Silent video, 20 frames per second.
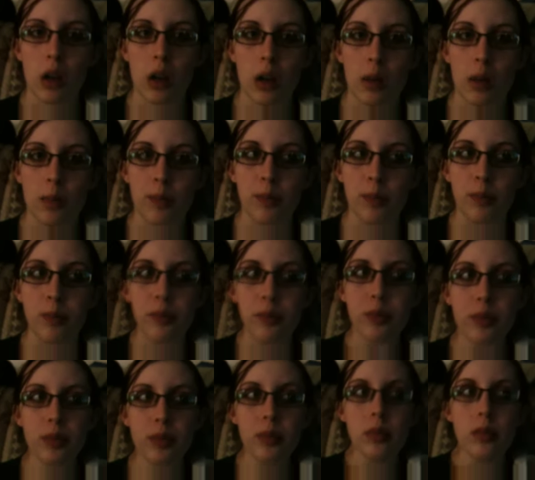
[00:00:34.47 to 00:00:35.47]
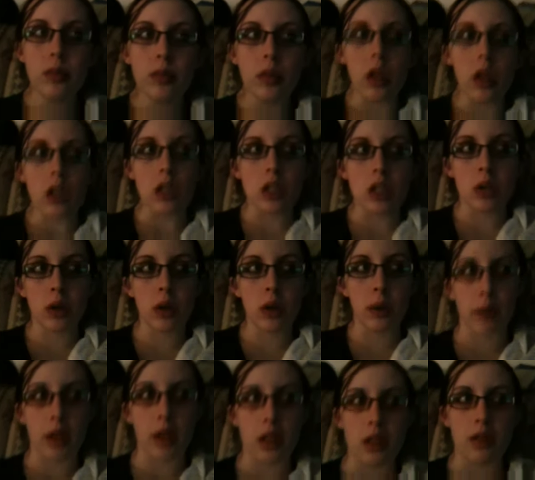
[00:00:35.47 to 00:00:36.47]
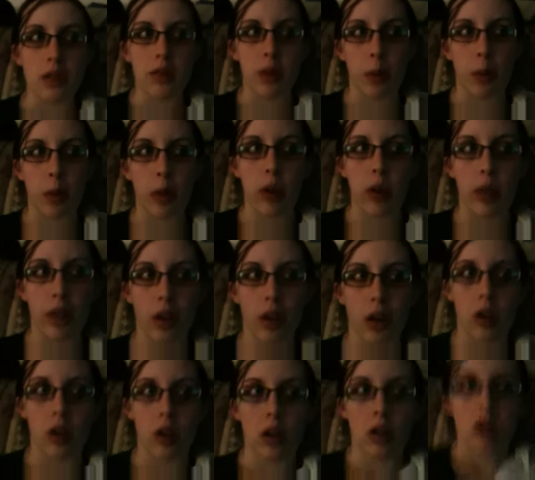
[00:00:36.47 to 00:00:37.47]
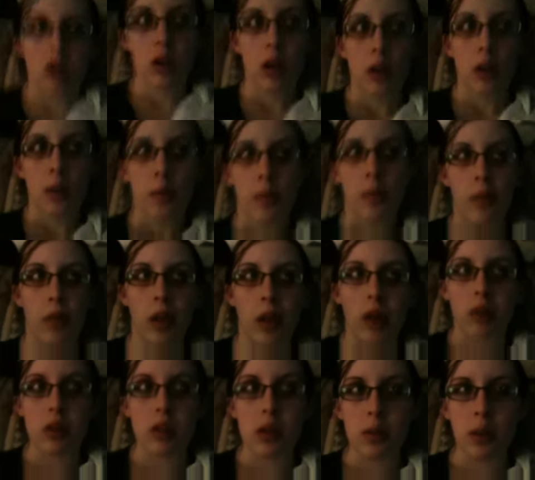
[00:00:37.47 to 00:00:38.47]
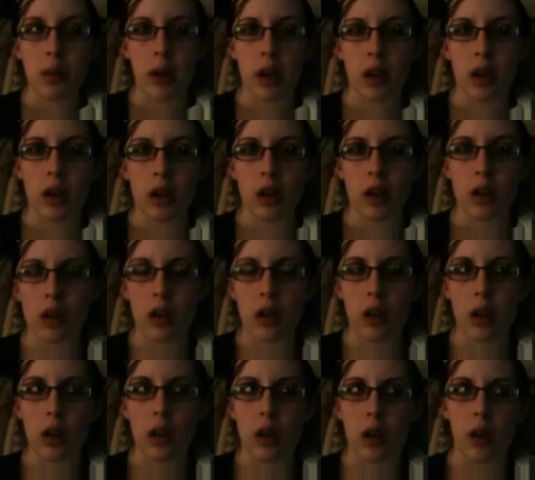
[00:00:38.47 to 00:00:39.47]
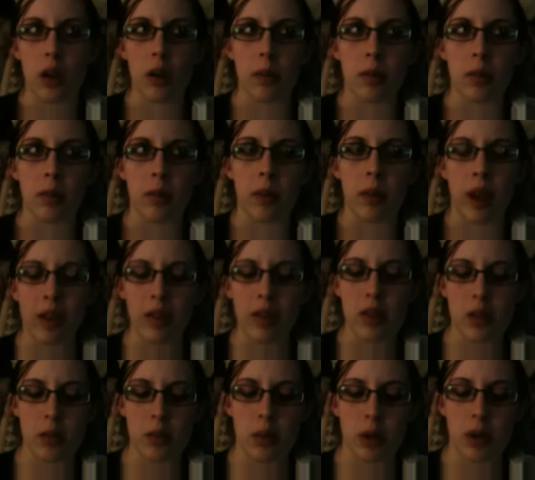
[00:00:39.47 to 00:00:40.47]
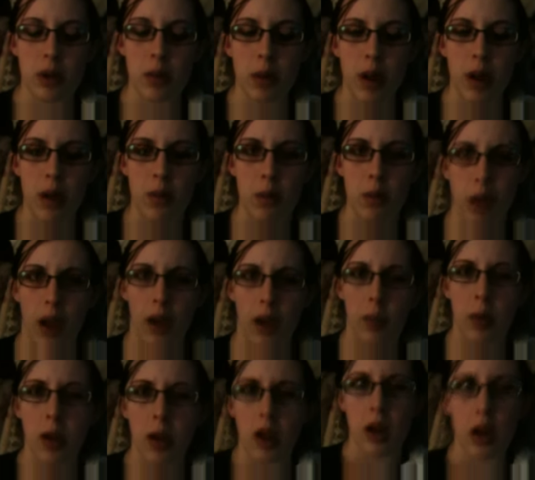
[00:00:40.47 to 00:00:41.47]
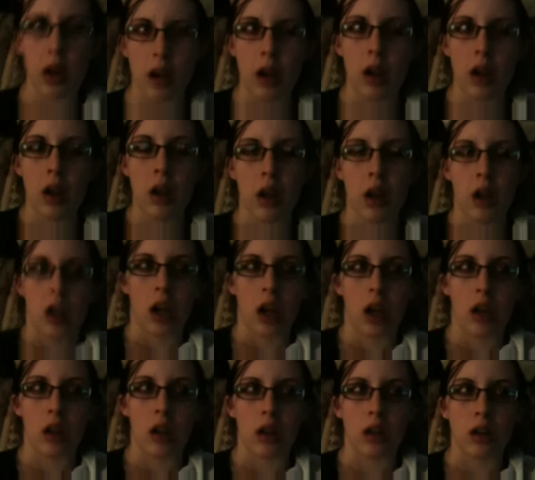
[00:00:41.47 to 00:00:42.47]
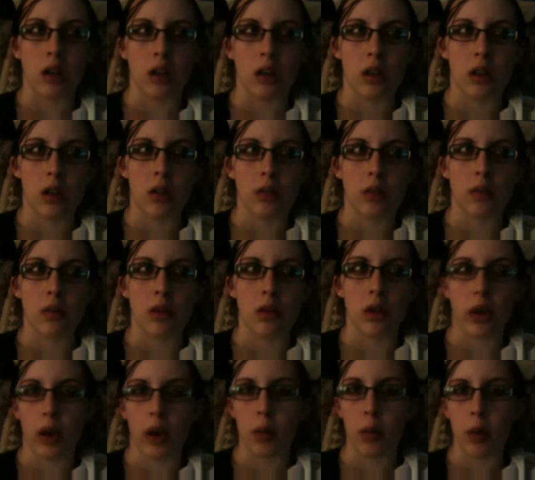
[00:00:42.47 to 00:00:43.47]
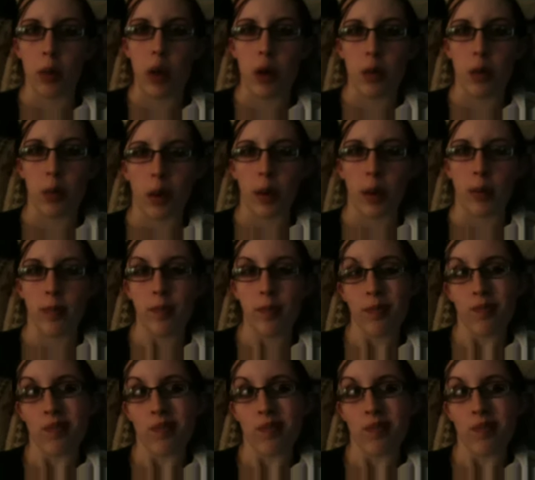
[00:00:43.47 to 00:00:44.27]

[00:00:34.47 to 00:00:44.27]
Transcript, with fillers: Um, so, anyways, February 3rd, I went to bed um, having some pretty bad back pain and um, cramping, but